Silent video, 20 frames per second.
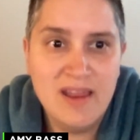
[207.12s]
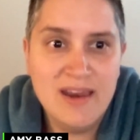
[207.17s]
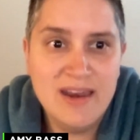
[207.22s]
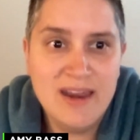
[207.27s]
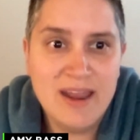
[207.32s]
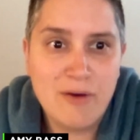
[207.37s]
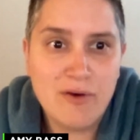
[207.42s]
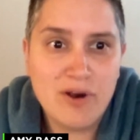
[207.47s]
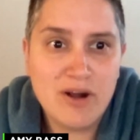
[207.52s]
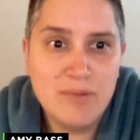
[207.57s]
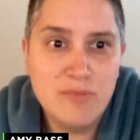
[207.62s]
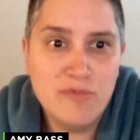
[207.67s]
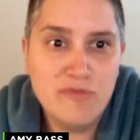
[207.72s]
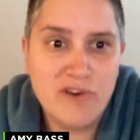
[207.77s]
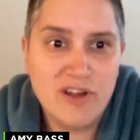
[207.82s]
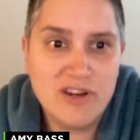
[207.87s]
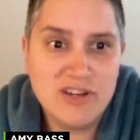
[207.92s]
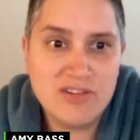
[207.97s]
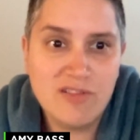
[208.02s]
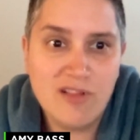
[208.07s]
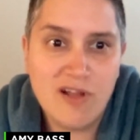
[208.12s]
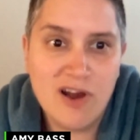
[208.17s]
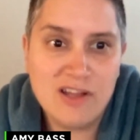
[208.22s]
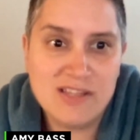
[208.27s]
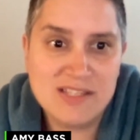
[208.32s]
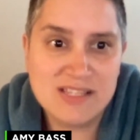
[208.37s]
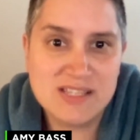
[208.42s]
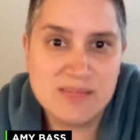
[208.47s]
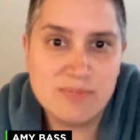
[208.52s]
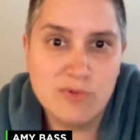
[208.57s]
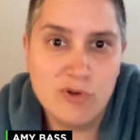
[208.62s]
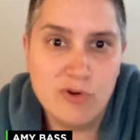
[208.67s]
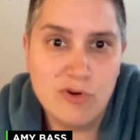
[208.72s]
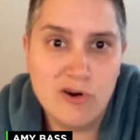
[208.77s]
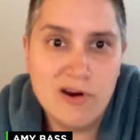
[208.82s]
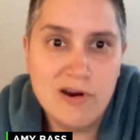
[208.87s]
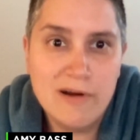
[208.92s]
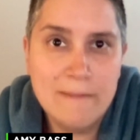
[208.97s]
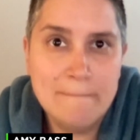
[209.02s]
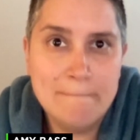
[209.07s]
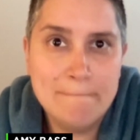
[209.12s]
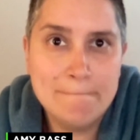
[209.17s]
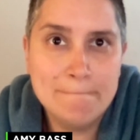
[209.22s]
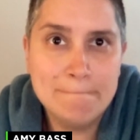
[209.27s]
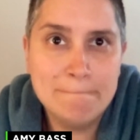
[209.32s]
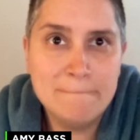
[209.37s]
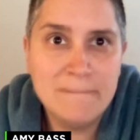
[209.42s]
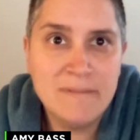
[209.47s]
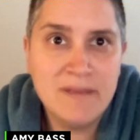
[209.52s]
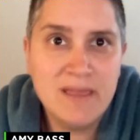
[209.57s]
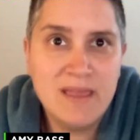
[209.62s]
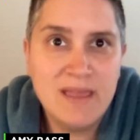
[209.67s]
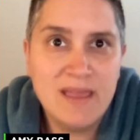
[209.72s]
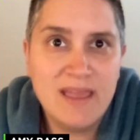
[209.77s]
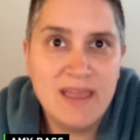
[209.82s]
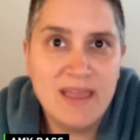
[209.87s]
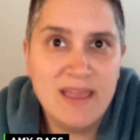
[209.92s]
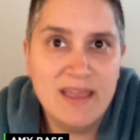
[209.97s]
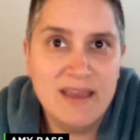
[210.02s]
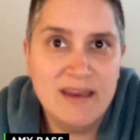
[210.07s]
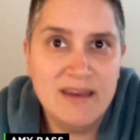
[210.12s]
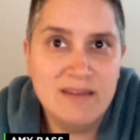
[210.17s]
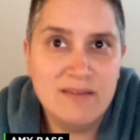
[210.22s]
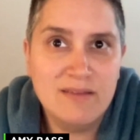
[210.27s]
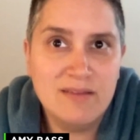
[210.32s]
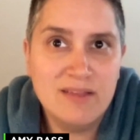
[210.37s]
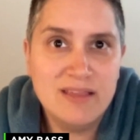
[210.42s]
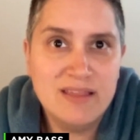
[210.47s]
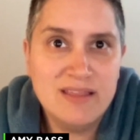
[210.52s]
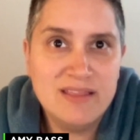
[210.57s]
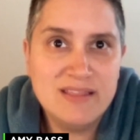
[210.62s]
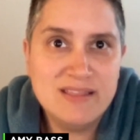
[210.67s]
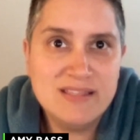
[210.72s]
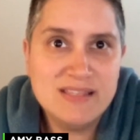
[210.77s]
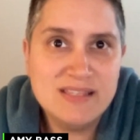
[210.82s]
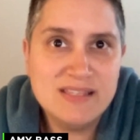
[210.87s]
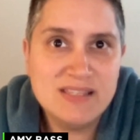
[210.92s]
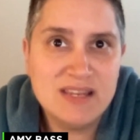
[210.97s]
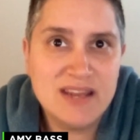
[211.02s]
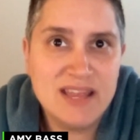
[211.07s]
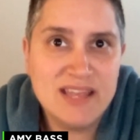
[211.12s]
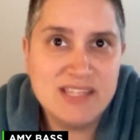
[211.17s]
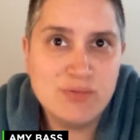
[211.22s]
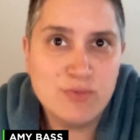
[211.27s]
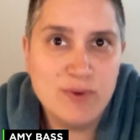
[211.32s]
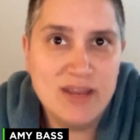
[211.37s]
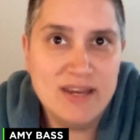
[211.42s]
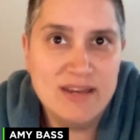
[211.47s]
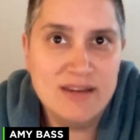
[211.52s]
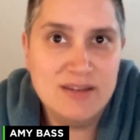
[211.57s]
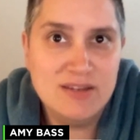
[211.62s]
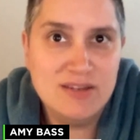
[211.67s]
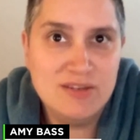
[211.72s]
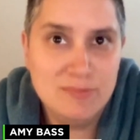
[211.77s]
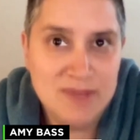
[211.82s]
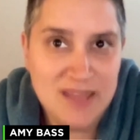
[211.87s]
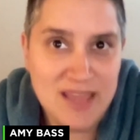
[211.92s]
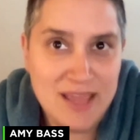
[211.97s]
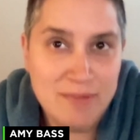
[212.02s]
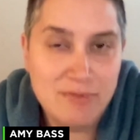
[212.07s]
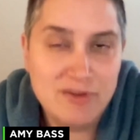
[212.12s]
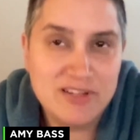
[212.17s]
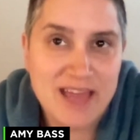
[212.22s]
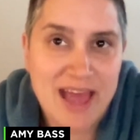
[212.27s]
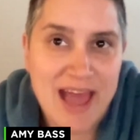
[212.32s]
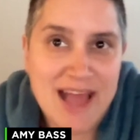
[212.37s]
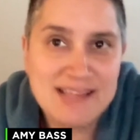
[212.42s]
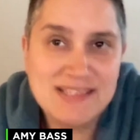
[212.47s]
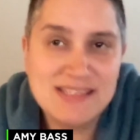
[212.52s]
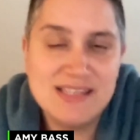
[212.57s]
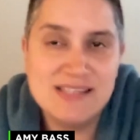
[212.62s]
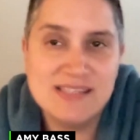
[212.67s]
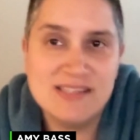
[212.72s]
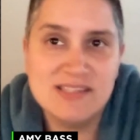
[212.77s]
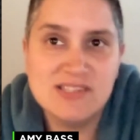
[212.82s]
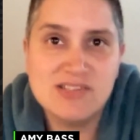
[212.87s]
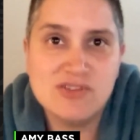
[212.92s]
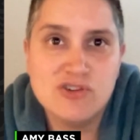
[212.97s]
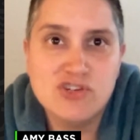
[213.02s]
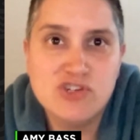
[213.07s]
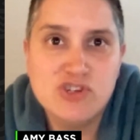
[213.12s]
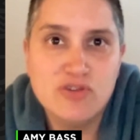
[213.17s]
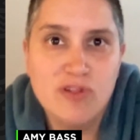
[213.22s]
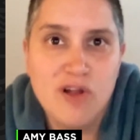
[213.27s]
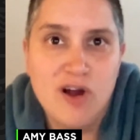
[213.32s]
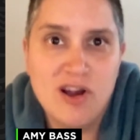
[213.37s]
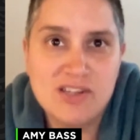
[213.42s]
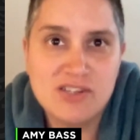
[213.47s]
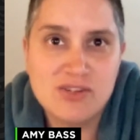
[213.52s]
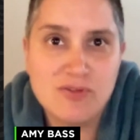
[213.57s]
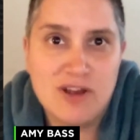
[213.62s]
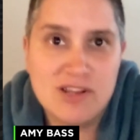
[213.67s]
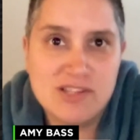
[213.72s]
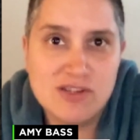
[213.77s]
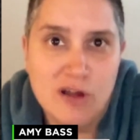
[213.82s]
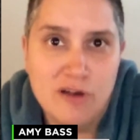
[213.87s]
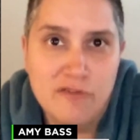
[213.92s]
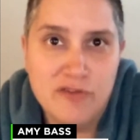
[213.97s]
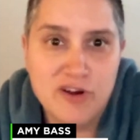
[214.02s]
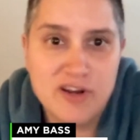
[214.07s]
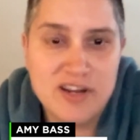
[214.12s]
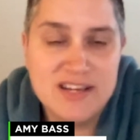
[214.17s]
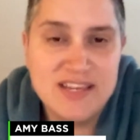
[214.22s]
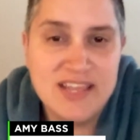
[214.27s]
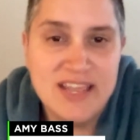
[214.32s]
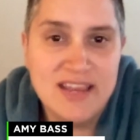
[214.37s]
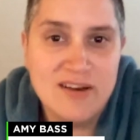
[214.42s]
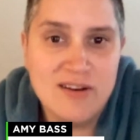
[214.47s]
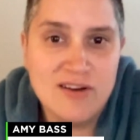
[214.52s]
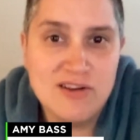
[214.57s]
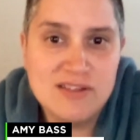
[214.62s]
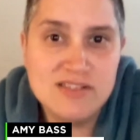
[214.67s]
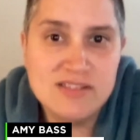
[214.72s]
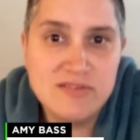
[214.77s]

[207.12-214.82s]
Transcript: Now we're gonna move on to Logs Explorer, and this is a nice way to be able to access and search your logs across all of your containers.